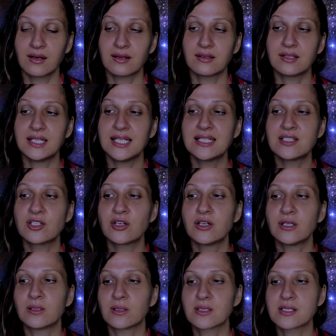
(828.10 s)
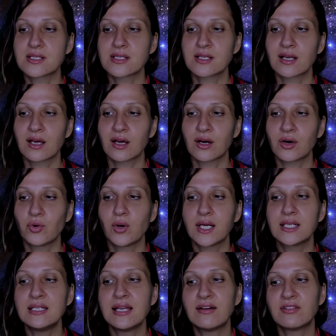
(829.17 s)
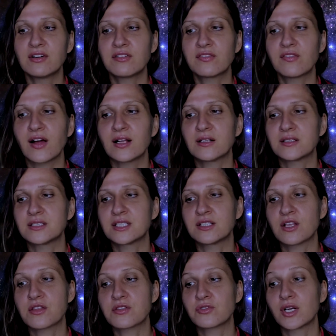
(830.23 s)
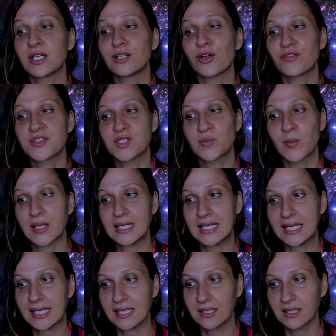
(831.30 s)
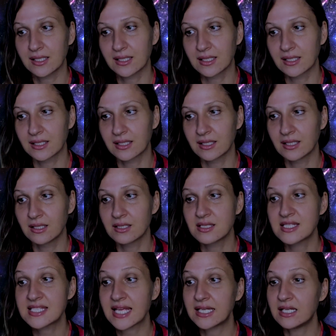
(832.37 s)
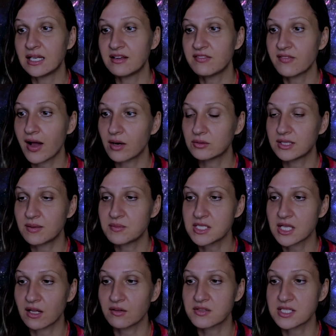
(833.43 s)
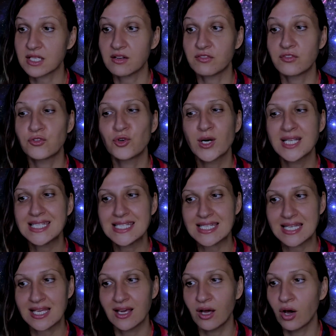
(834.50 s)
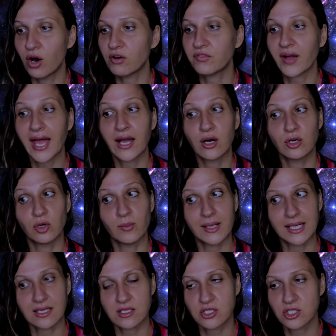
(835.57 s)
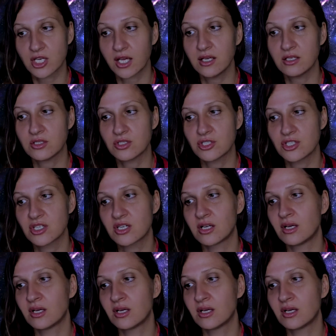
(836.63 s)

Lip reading: The Eternals, who had never felt the thrill of spending, suddenly found themselves in a frenzy of economic exchange.